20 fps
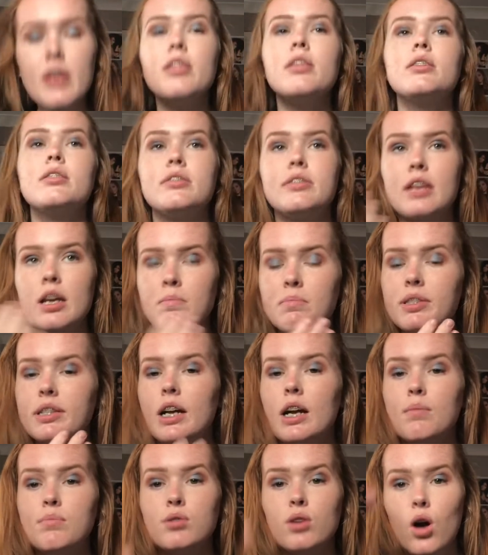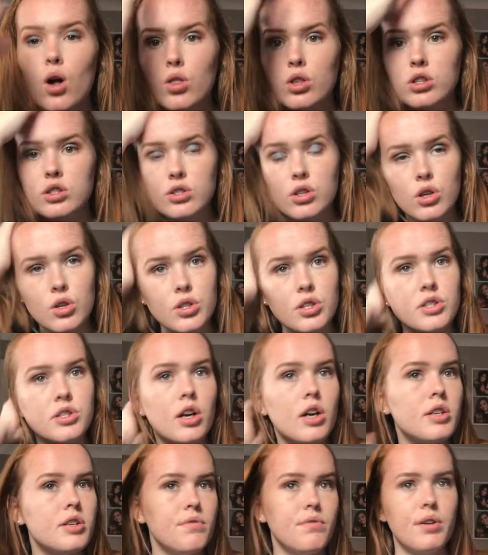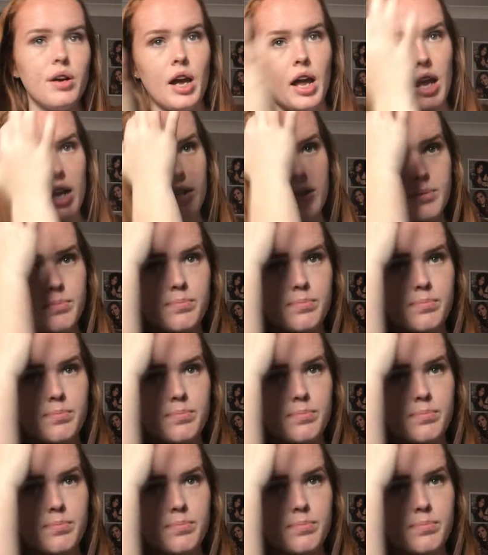the same steps on the other side of your head.